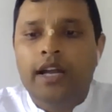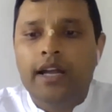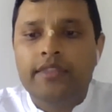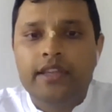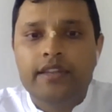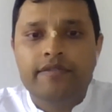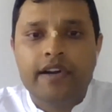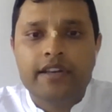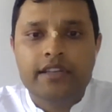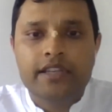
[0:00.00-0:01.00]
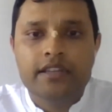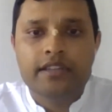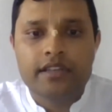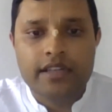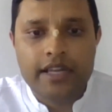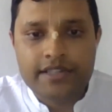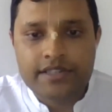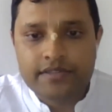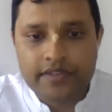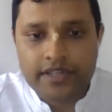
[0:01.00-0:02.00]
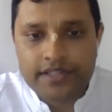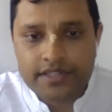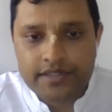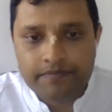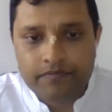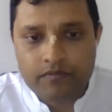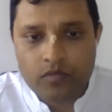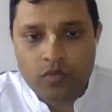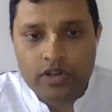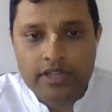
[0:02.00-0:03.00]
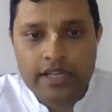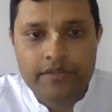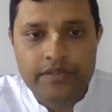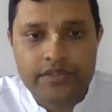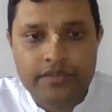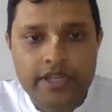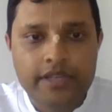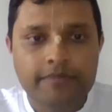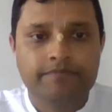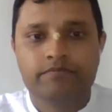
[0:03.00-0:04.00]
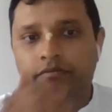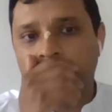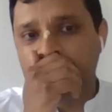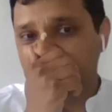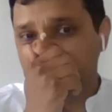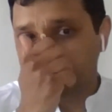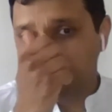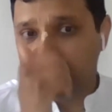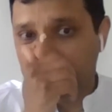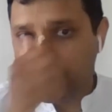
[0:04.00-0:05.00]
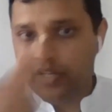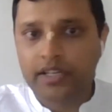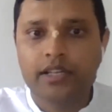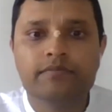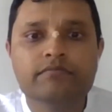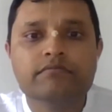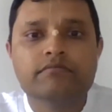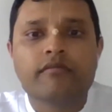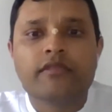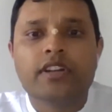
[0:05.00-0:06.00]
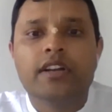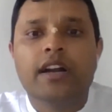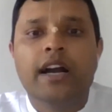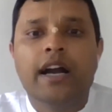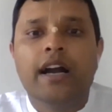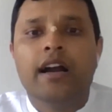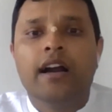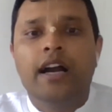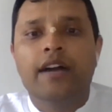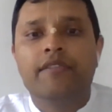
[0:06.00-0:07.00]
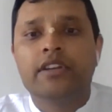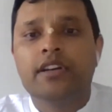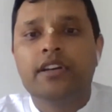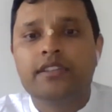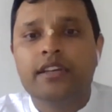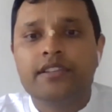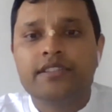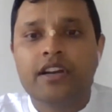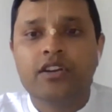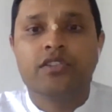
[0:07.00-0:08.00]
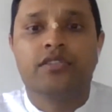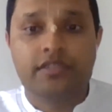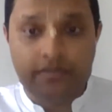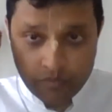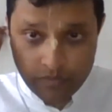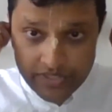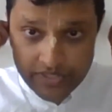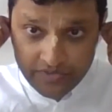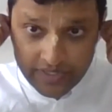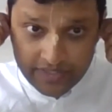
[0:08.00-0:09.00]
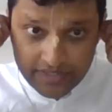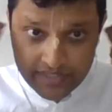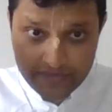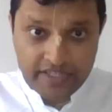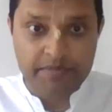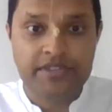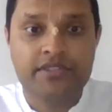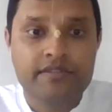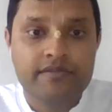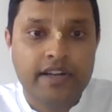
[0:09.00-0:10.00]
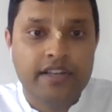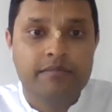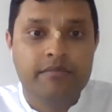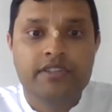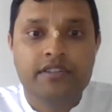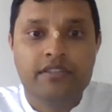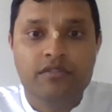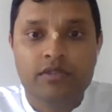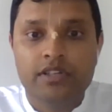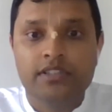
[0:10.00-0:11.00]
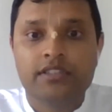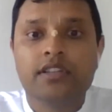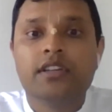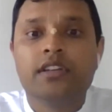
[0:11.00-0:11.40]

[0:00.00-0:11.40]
And then finally, the last verse, 111.3, the citizens of Dwarka, having heard that sound which threatens fear personified in the material world,